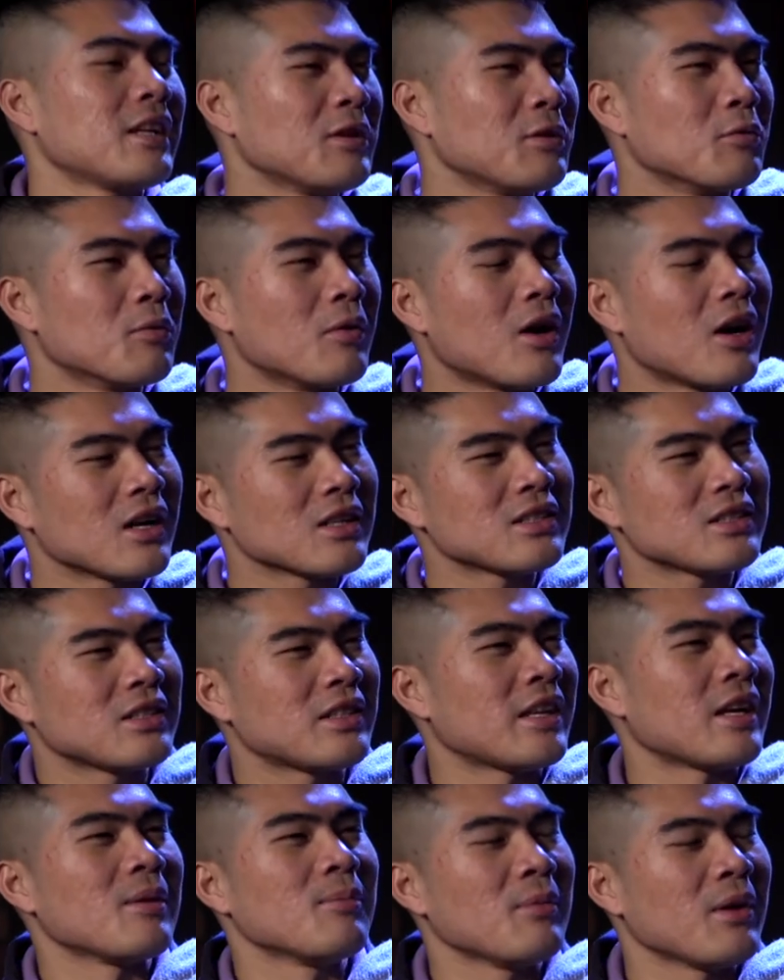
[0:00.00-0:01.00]
you watch in
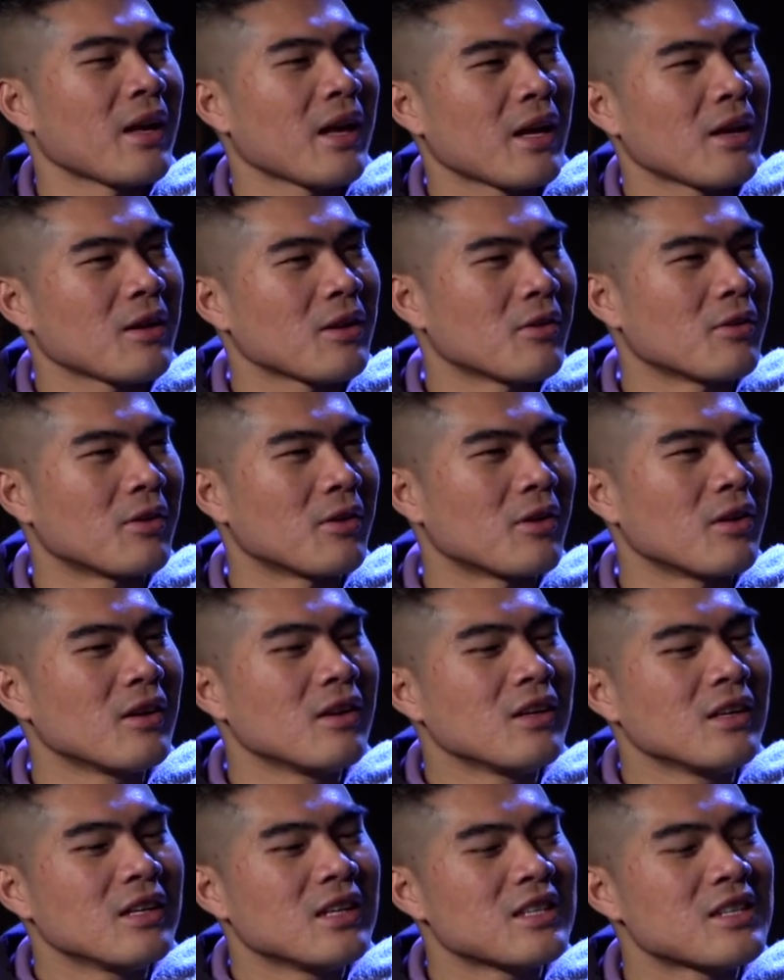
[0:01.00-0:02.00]
the NBA, or
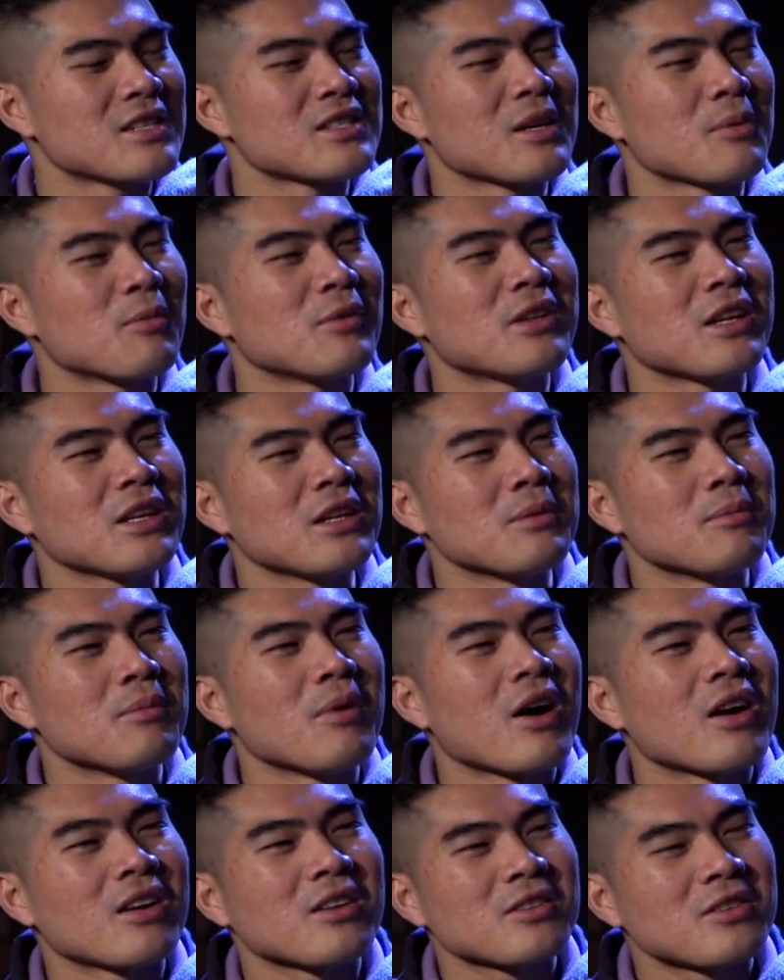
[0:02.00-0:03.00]
is there someone that you
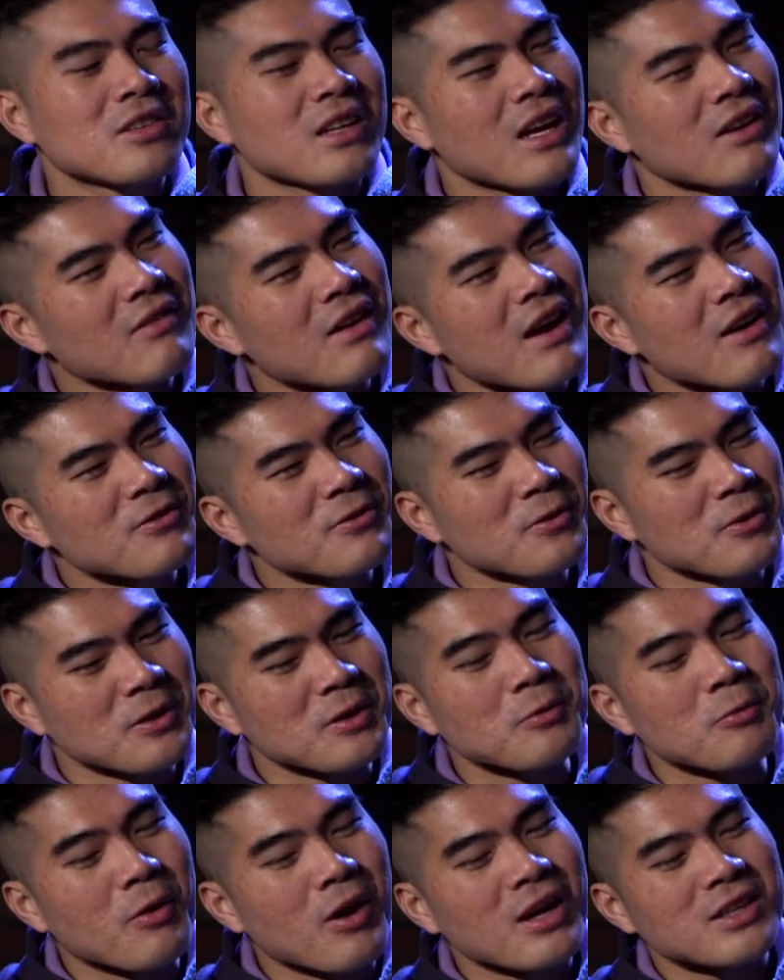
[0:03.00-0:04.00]
modeled your game after, or
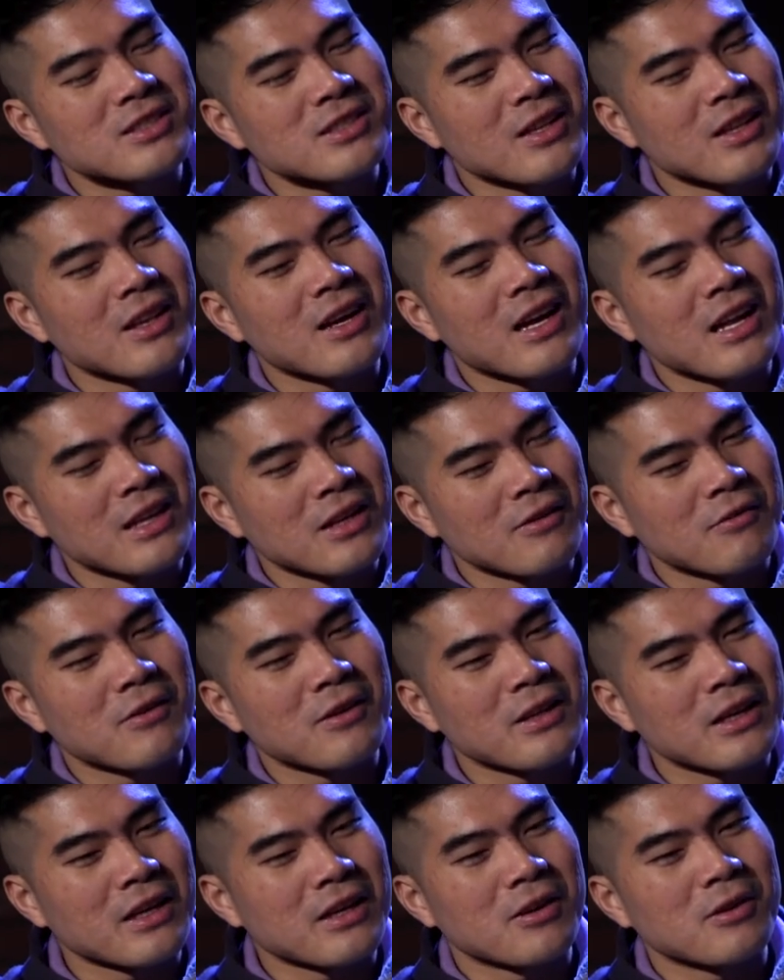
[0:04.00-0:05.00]
you watched a lot and you
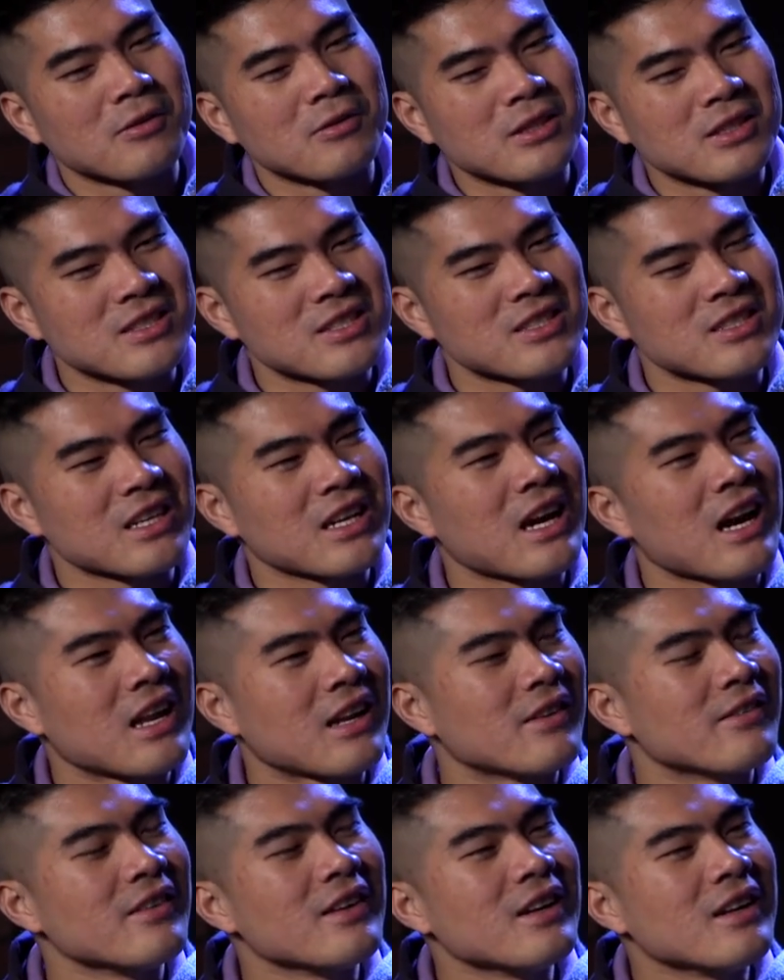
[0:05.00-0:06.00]
felt like, oh, this is the kind
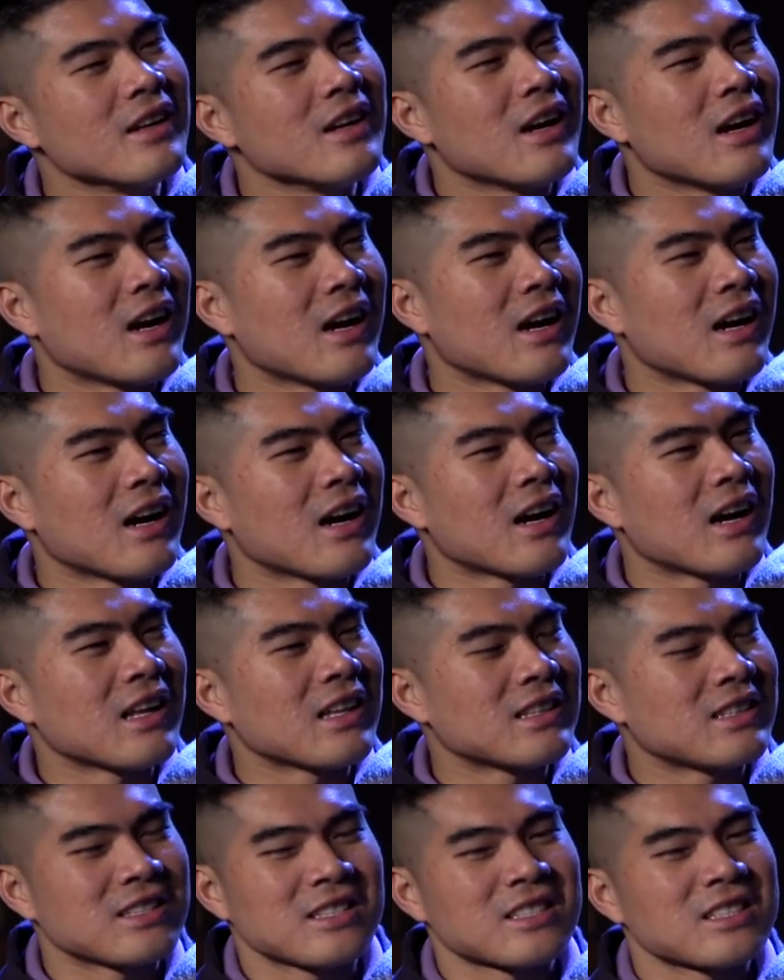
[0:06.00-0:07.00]
of, uh,
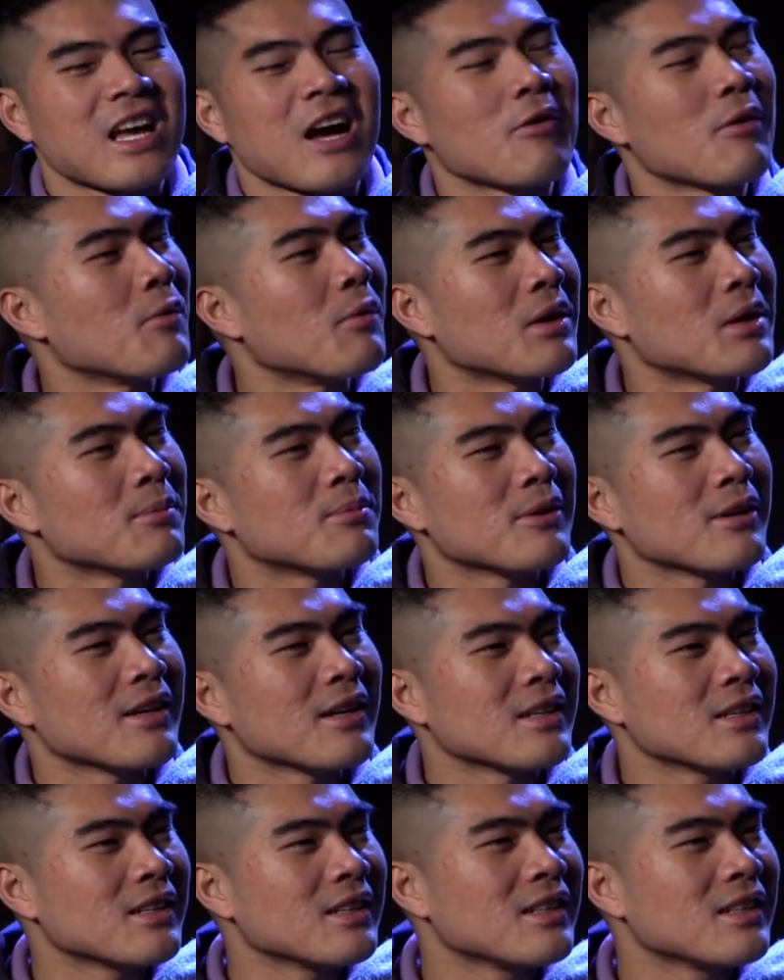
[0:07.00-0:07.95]
this is how I want to play?